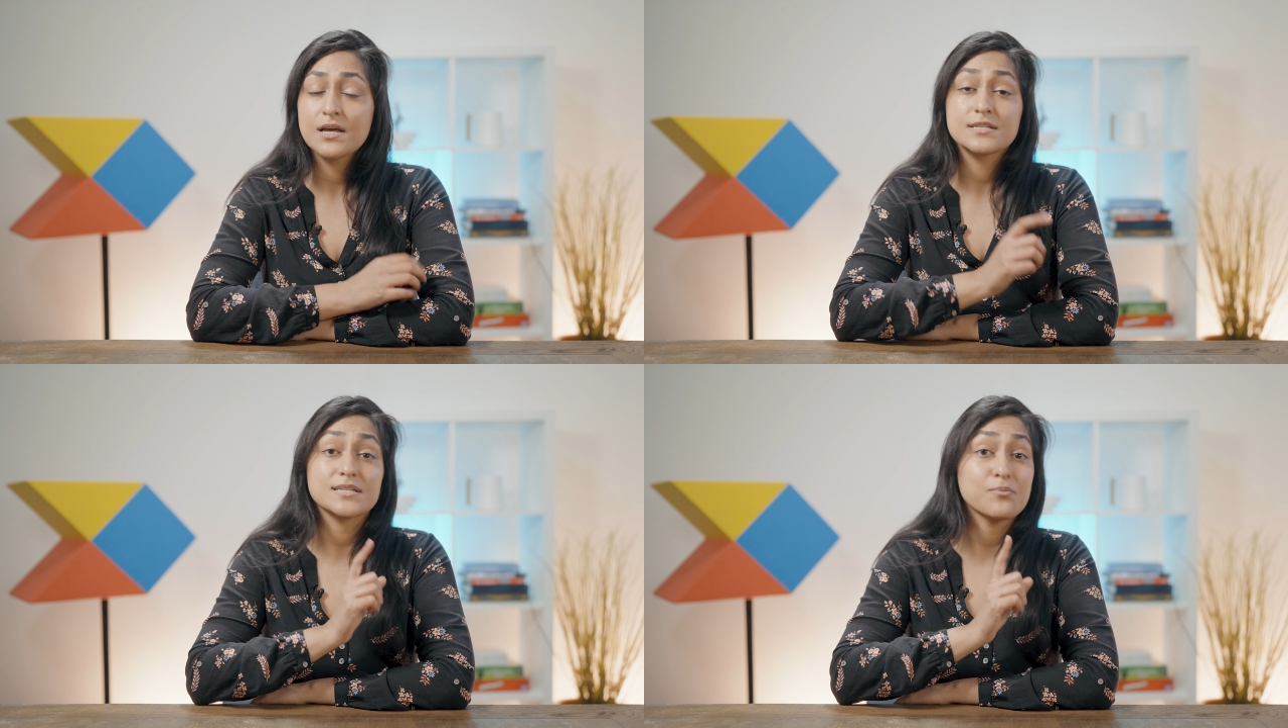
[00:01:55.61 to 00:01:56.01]

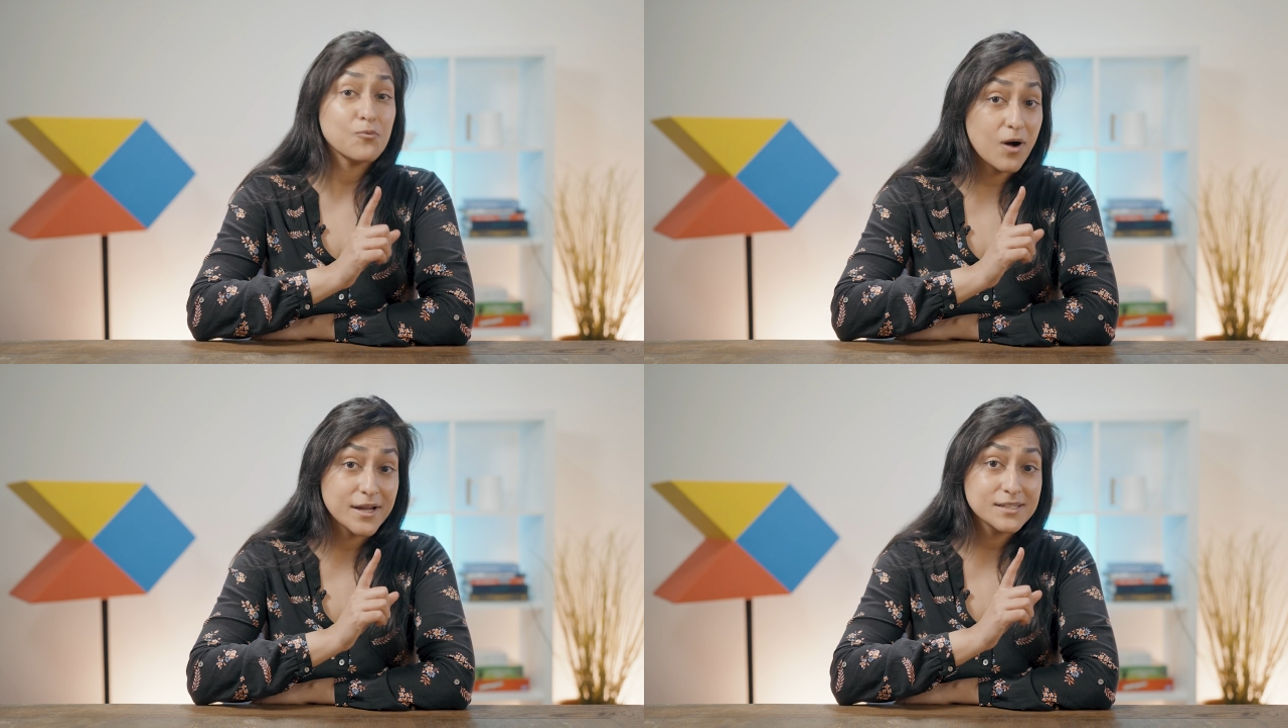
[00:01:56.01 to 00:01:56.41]
Step
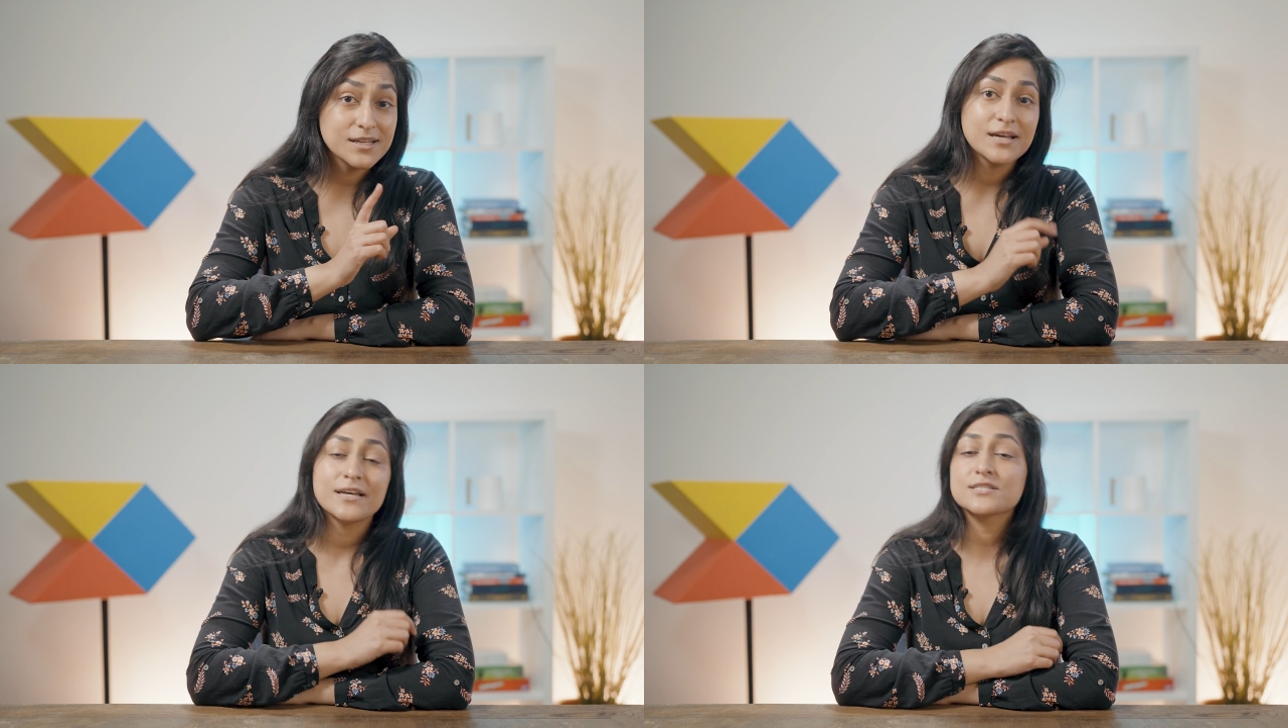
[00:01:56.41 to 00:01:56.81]
1
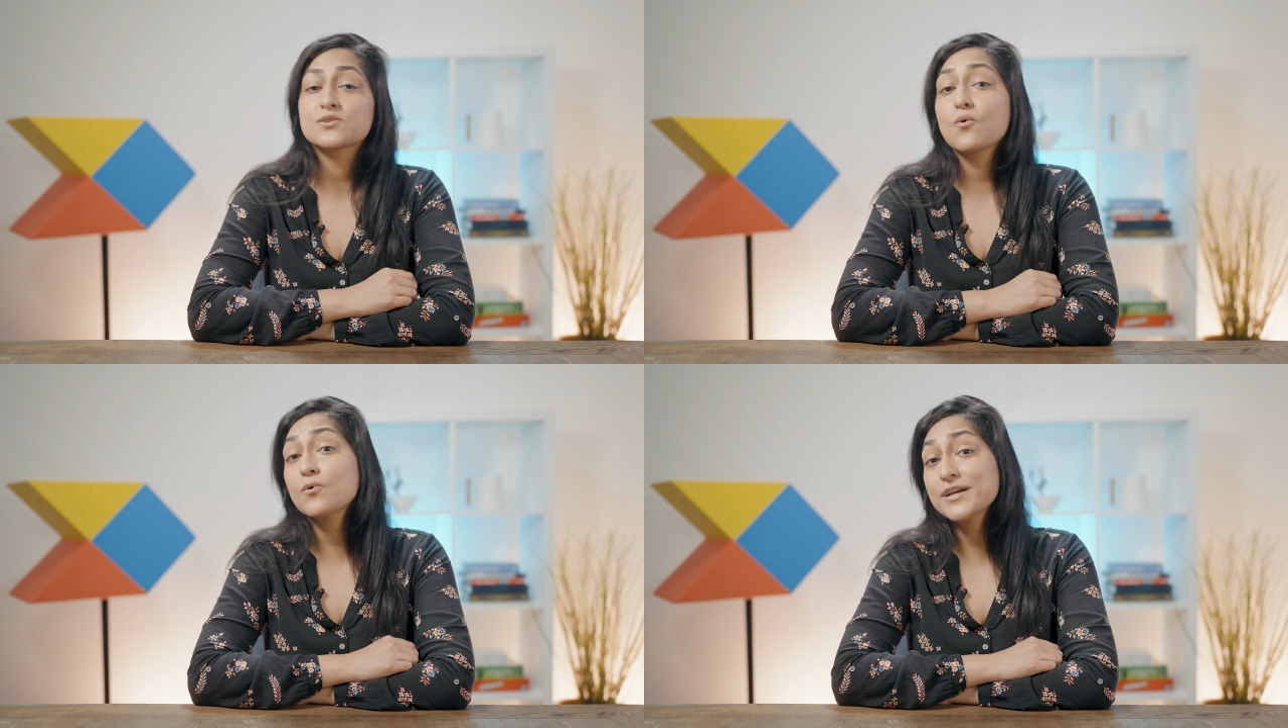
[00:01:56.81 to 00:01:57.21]
is
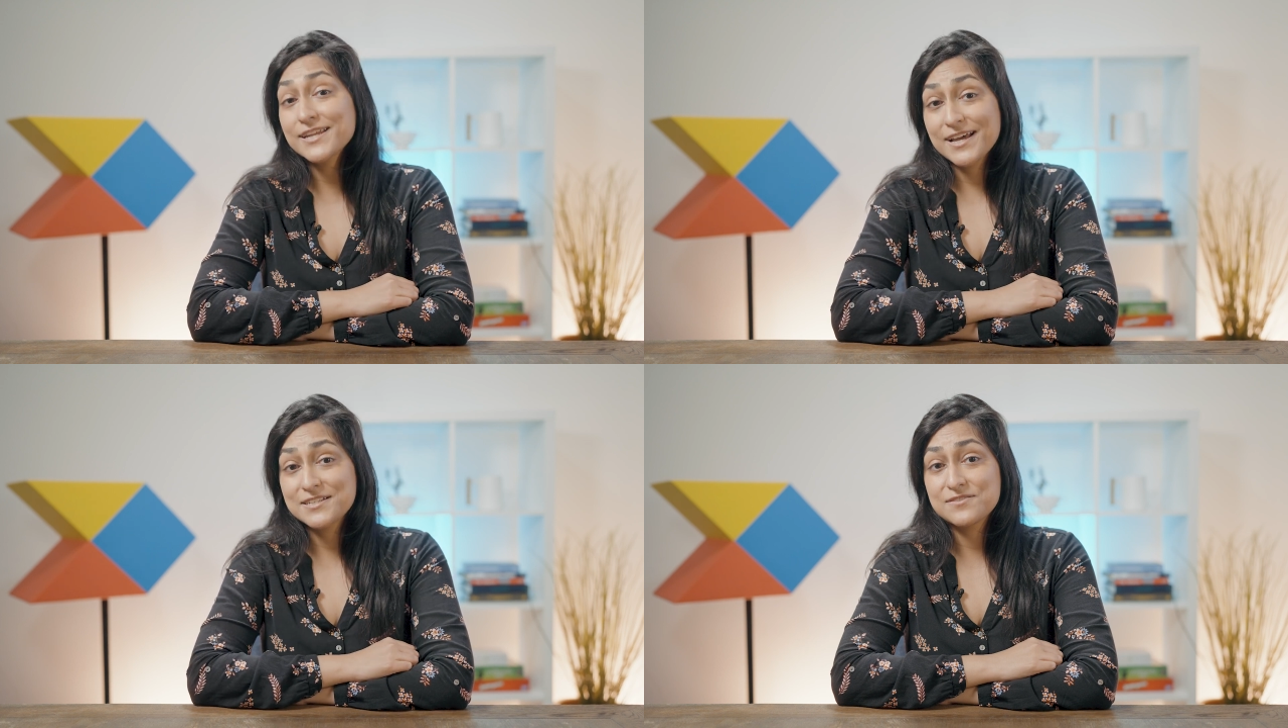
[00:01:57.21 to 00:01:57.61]
to
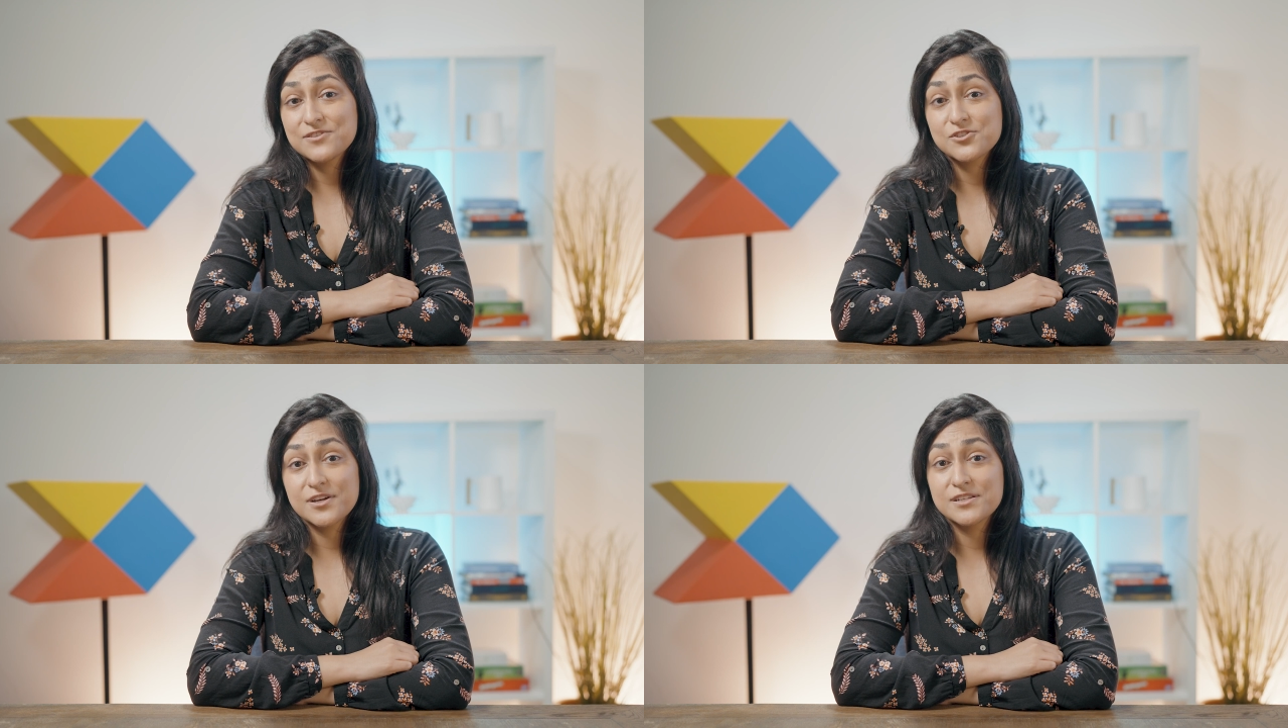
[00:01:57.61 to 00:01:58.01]
organize
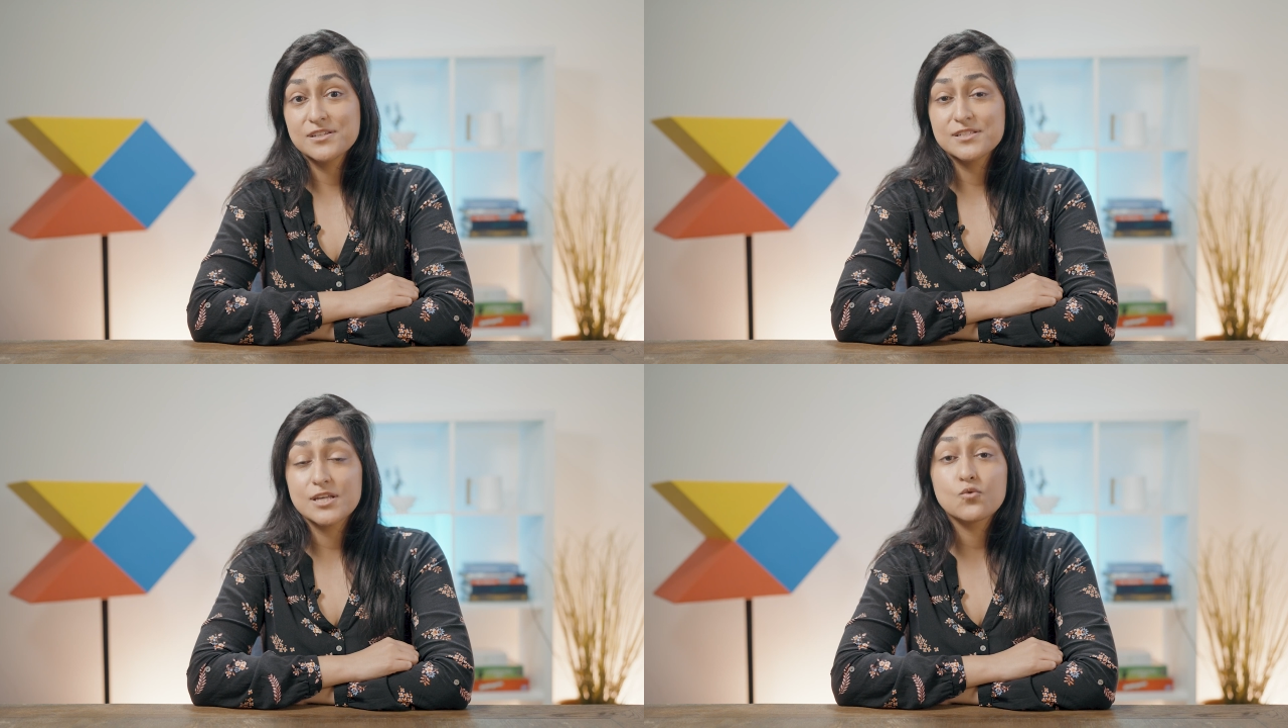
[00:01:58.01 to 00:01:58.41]
feature ideas